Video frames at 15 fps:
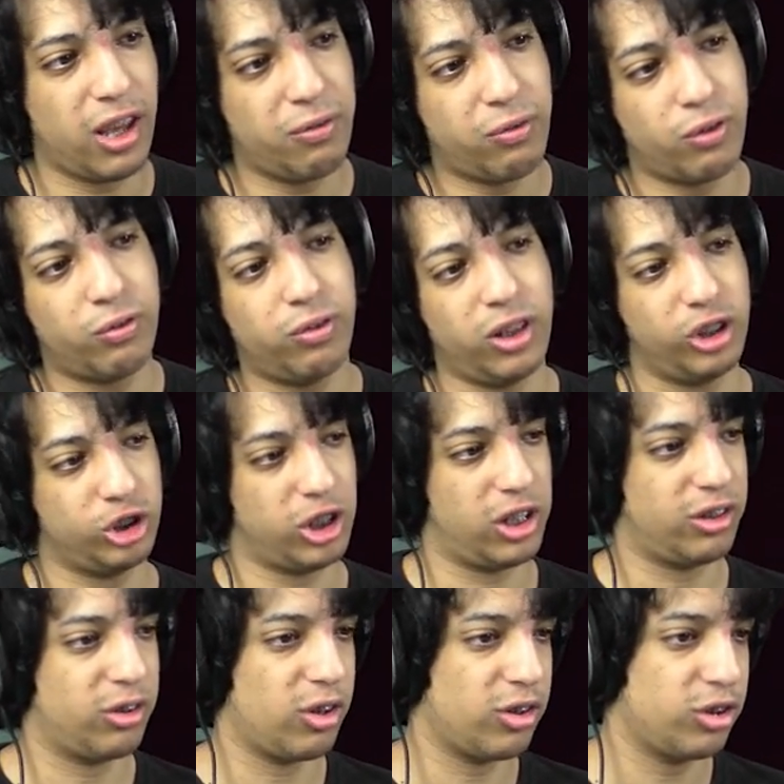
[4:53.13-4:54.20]
F for
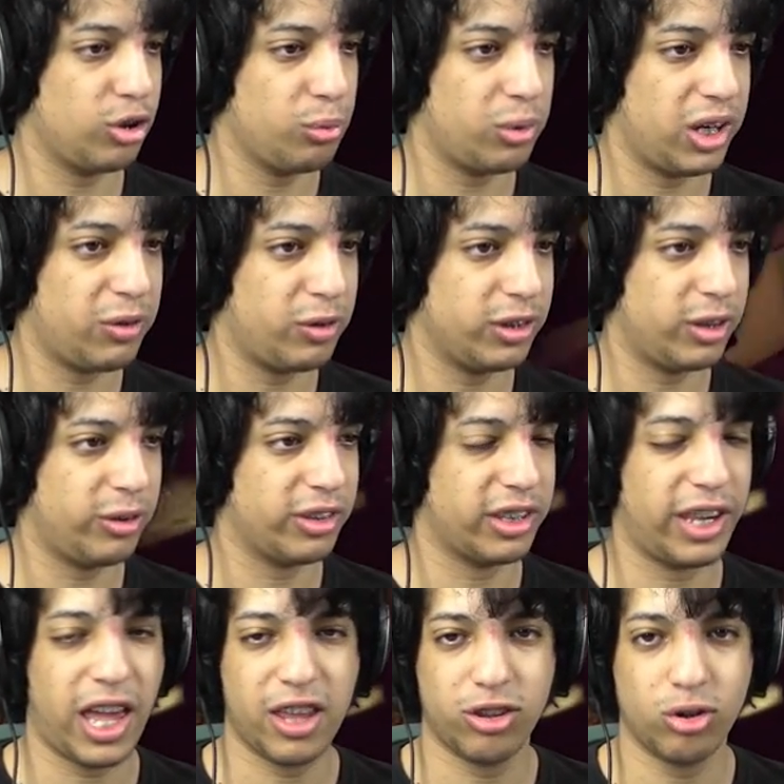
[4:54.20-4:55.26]
flashlight. So I assume whenever there is
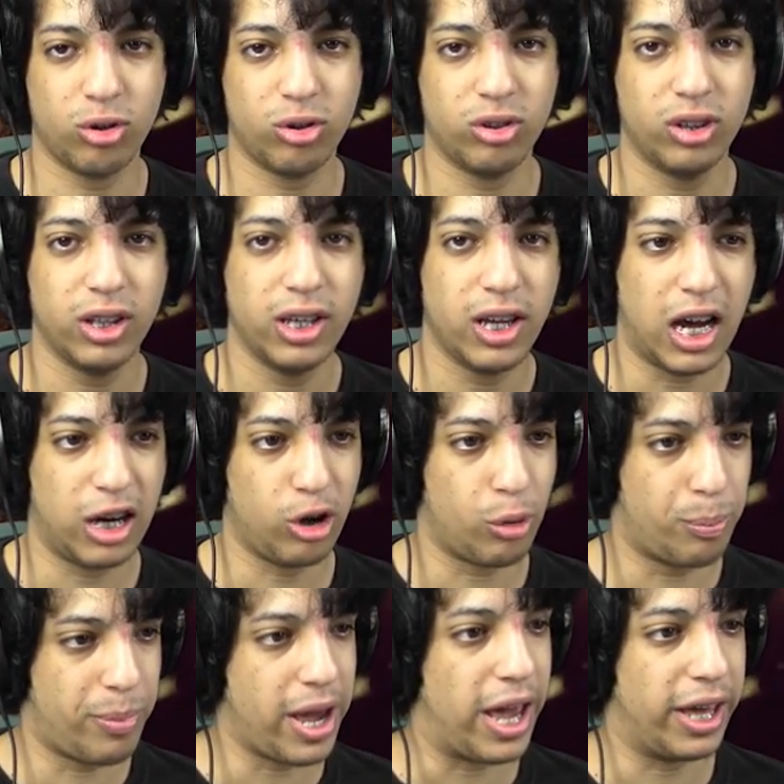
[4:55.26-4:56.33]
an asshole on your
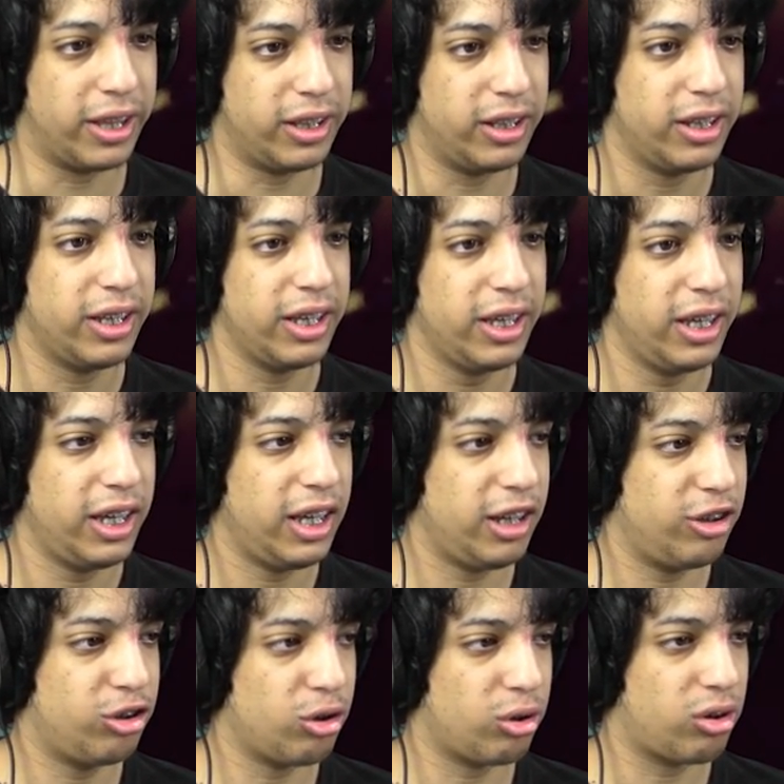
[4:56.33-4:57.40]
bed,
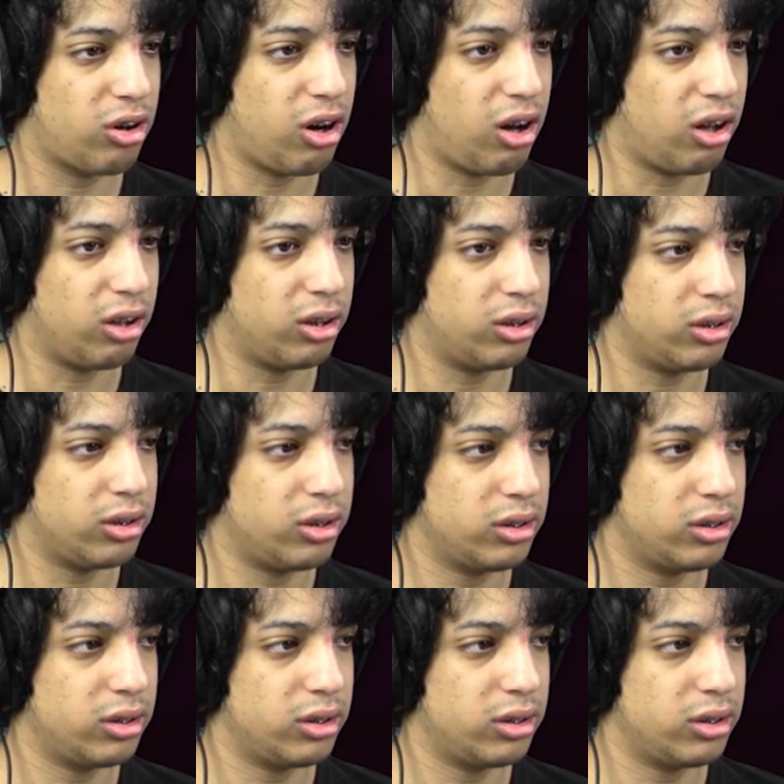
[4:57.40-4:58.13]
it's your call.